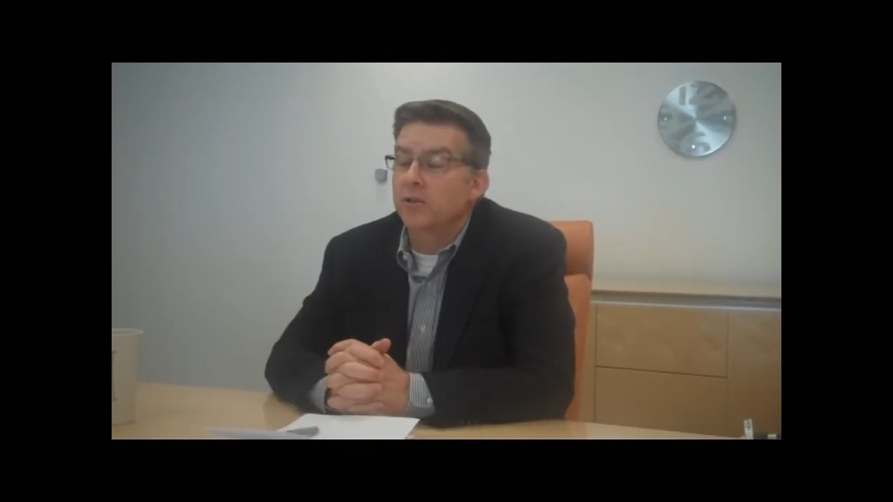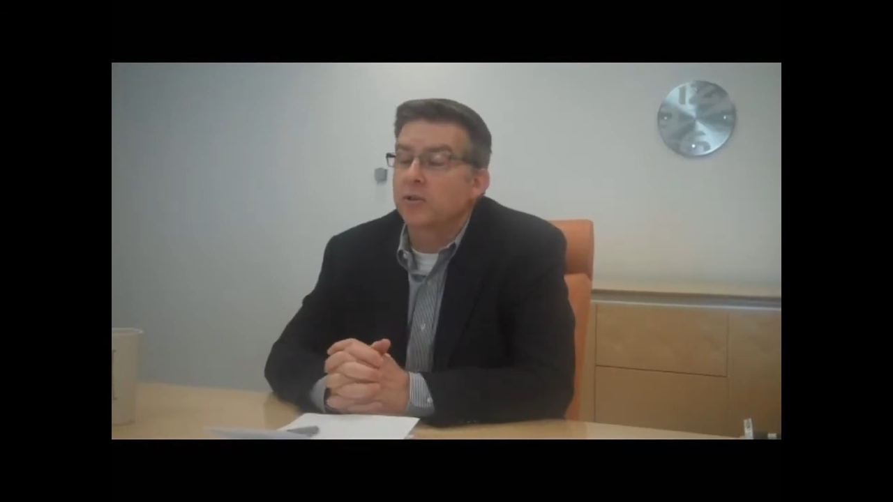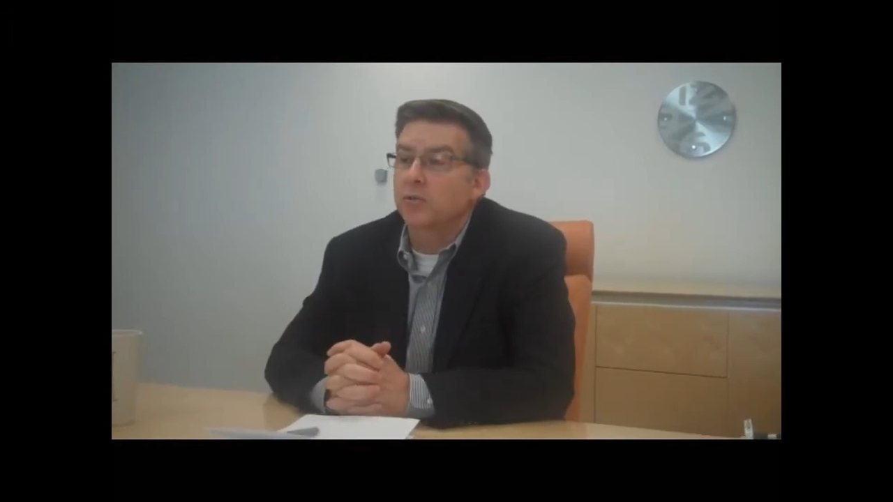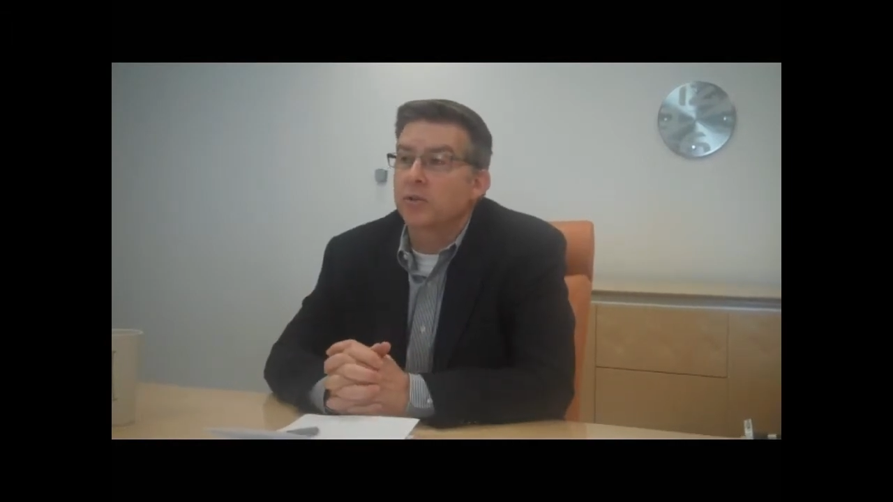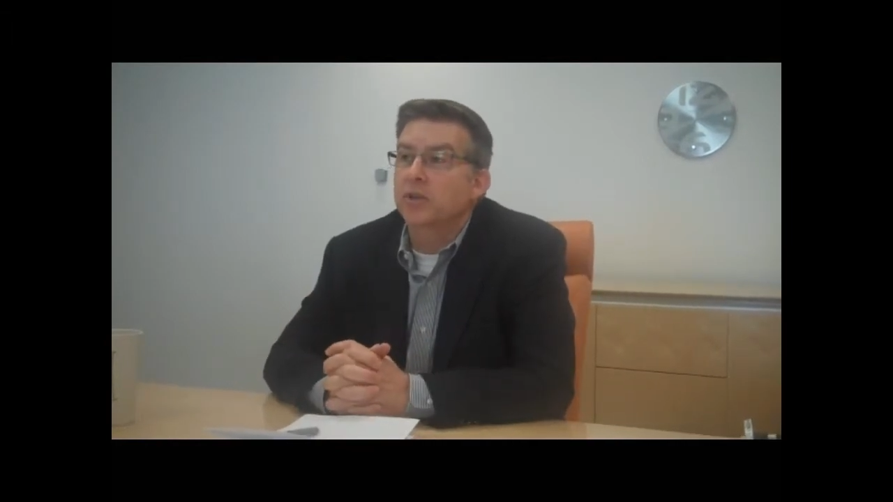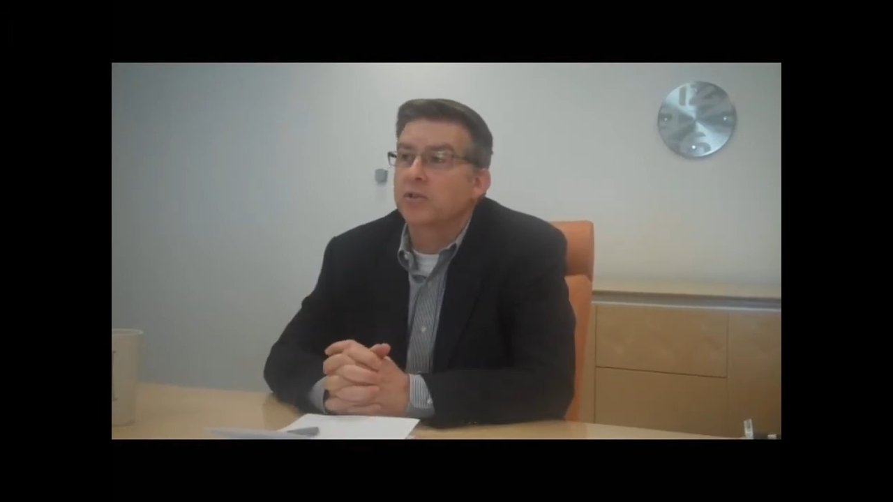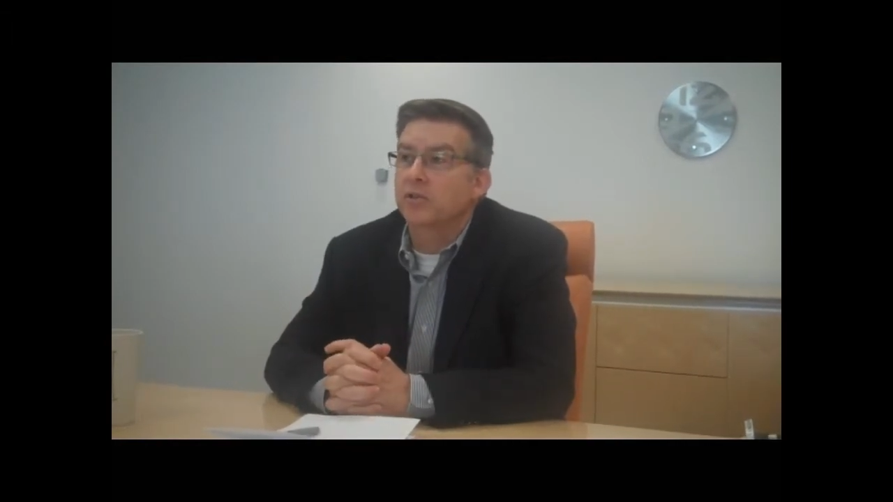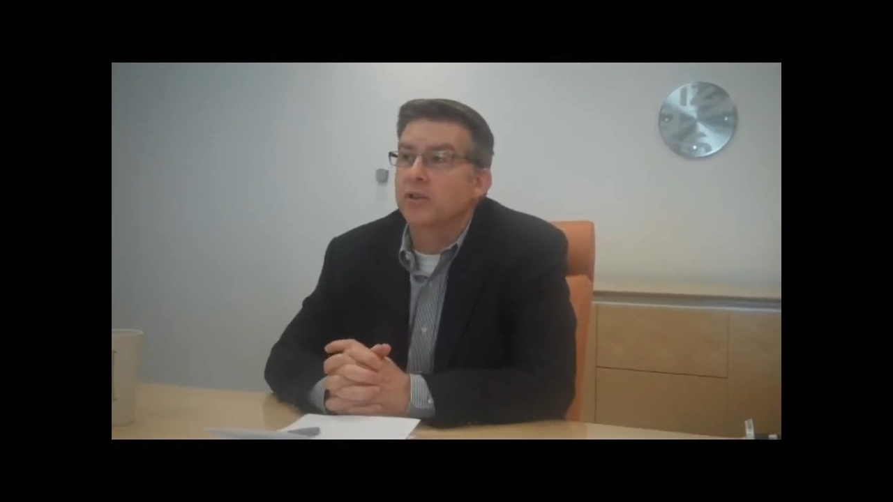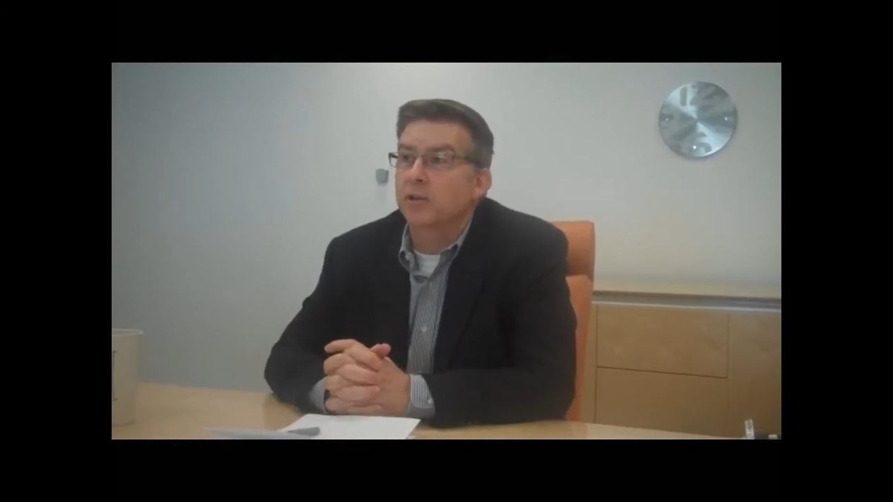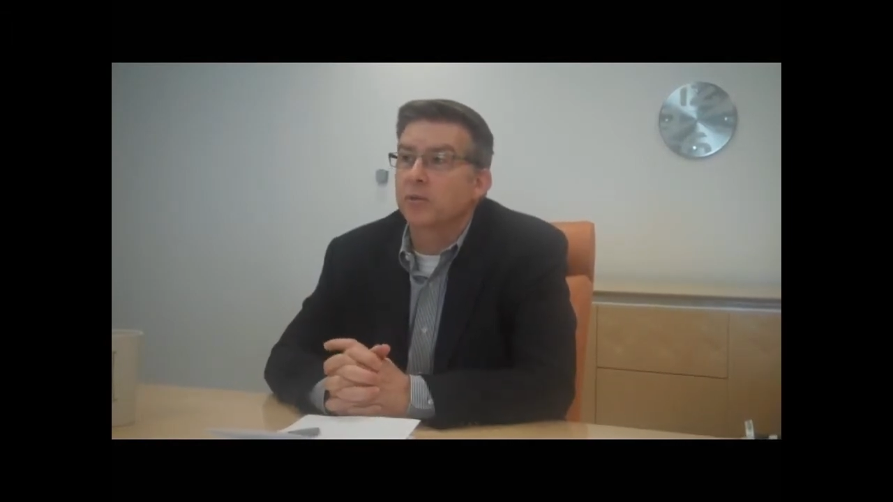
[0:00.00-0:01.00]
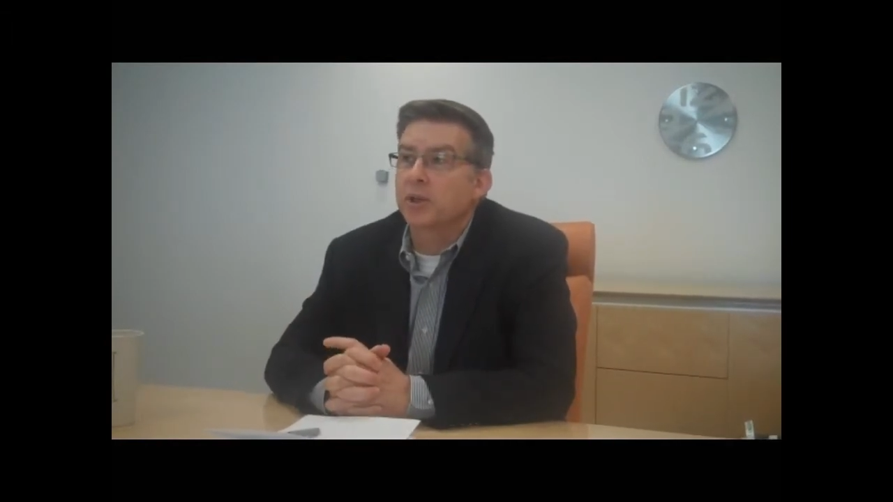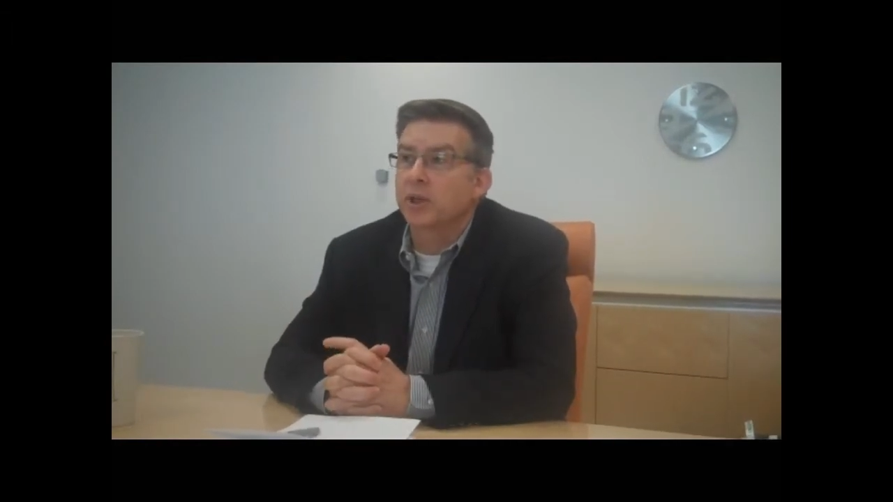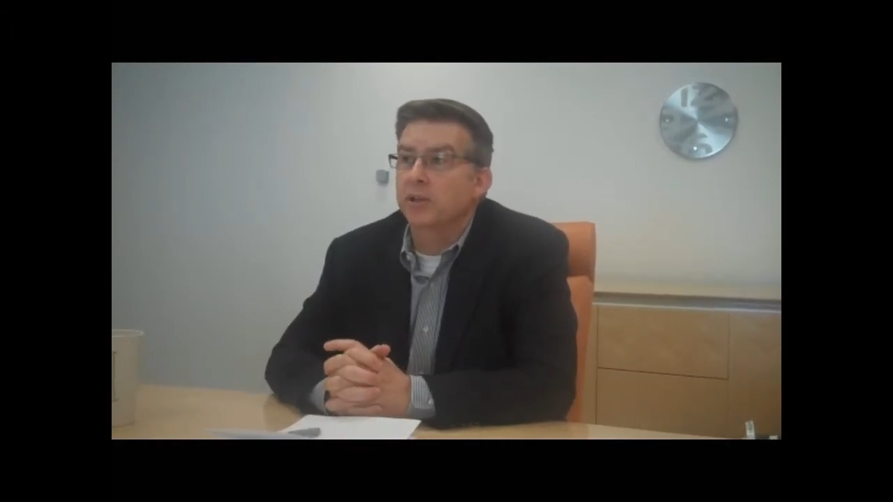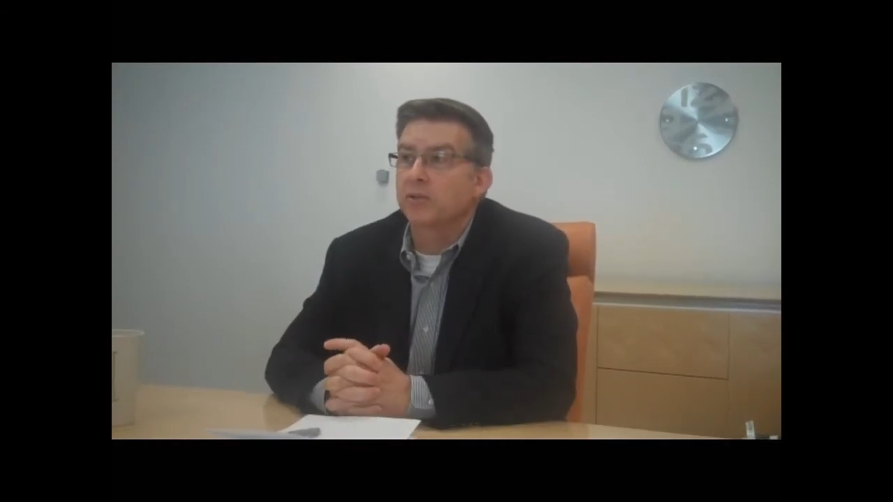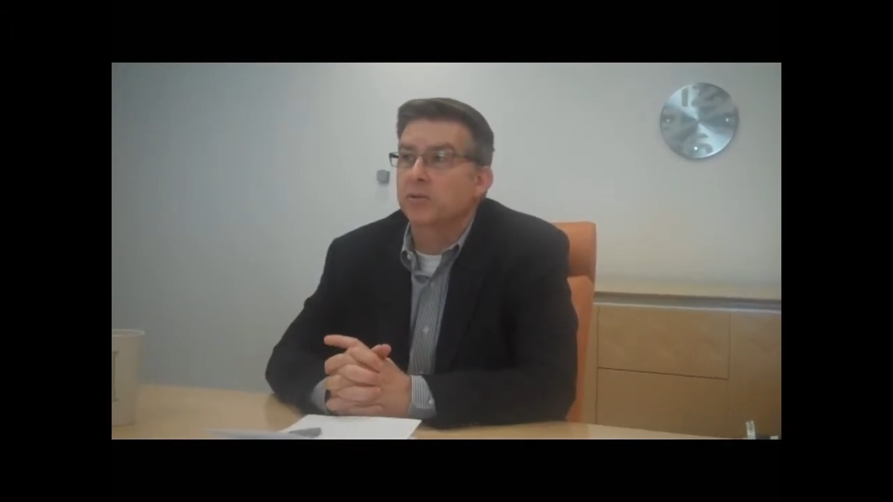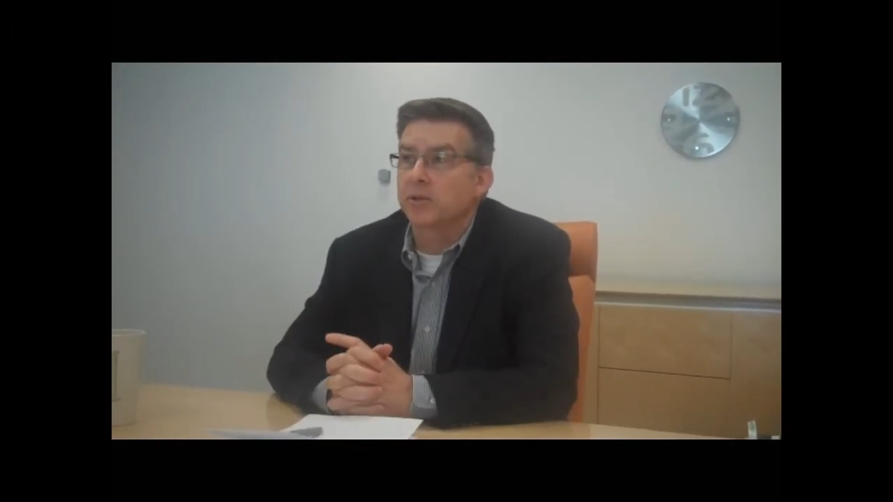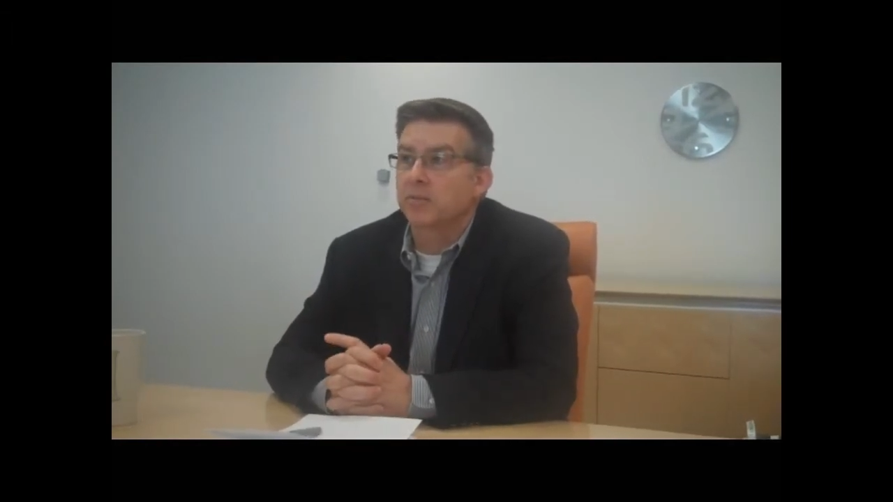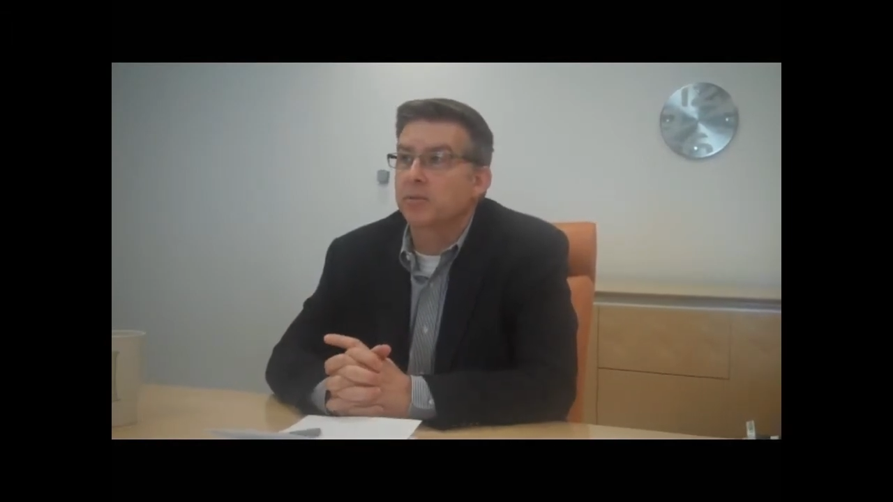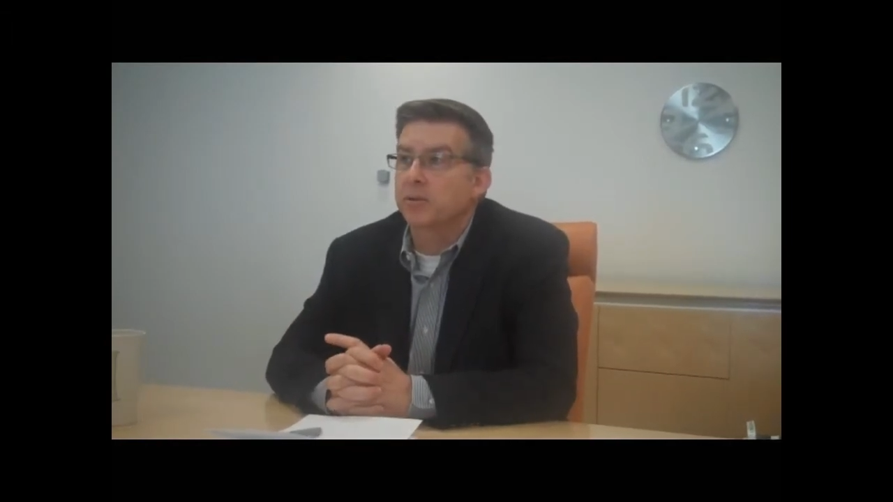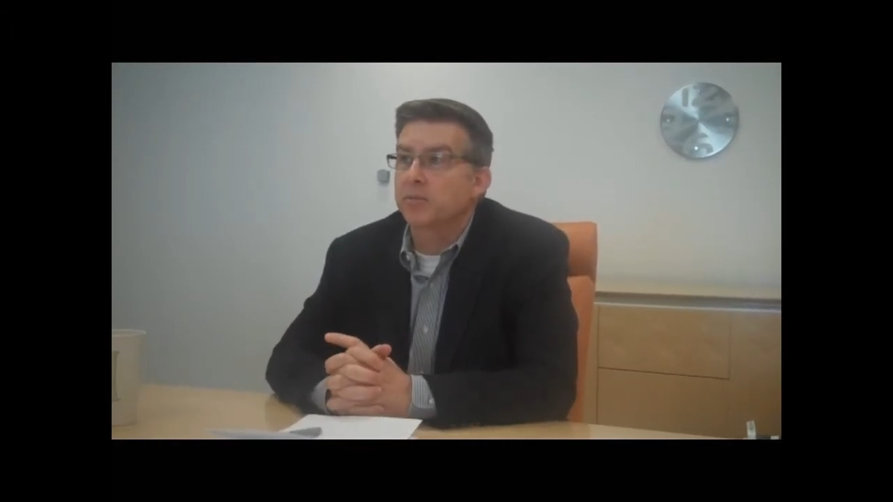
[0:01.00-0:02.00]
good risk that we head into a
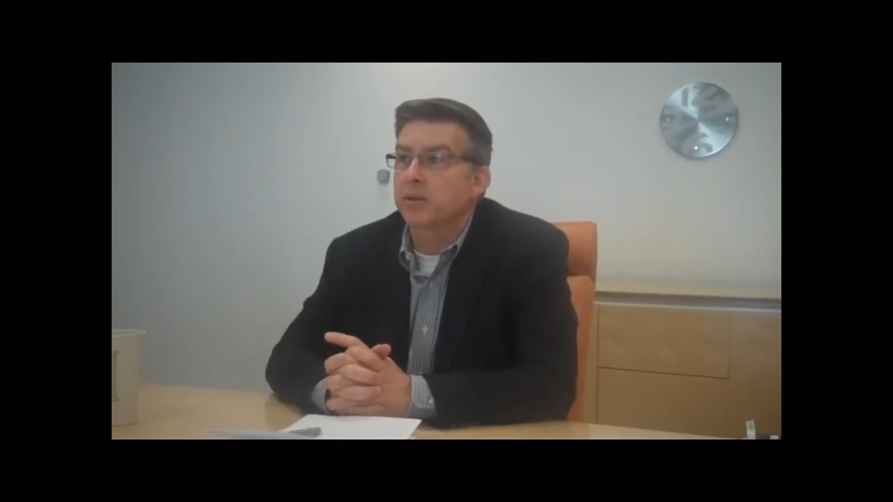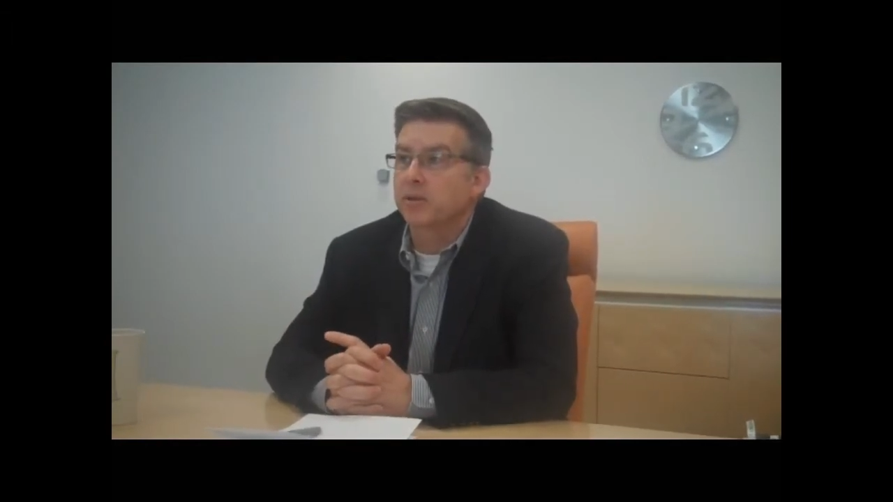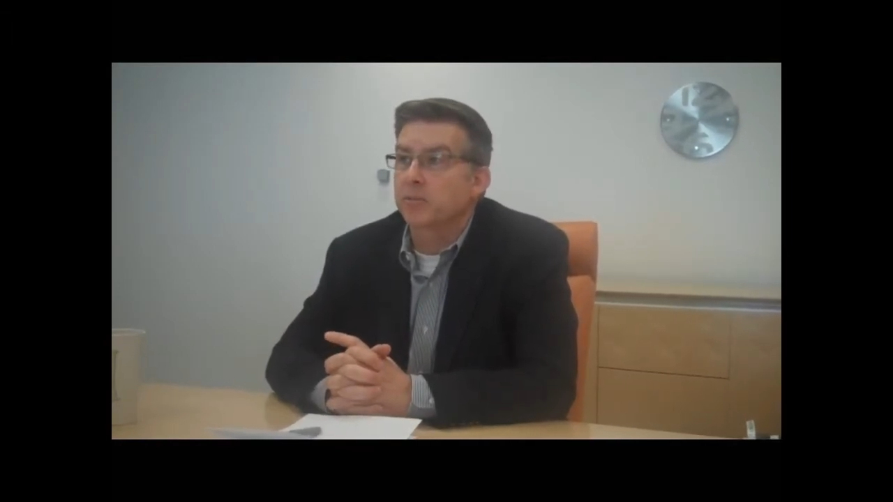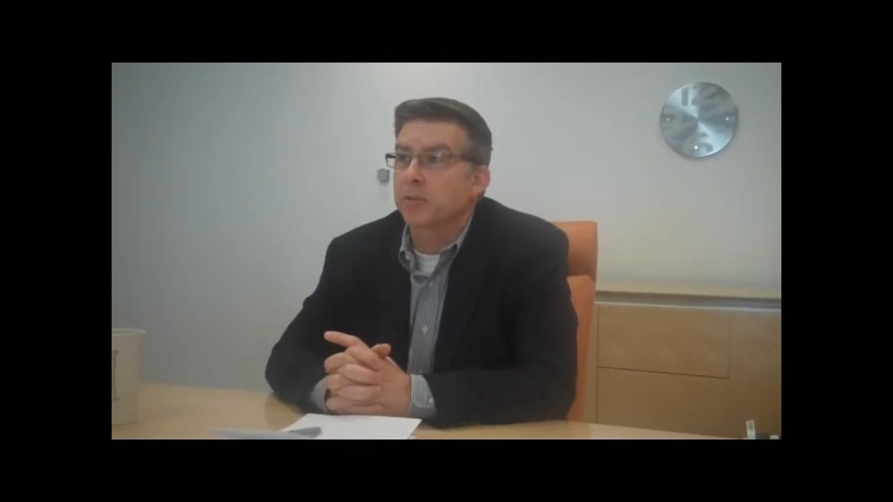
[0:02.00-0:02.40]
double dip at this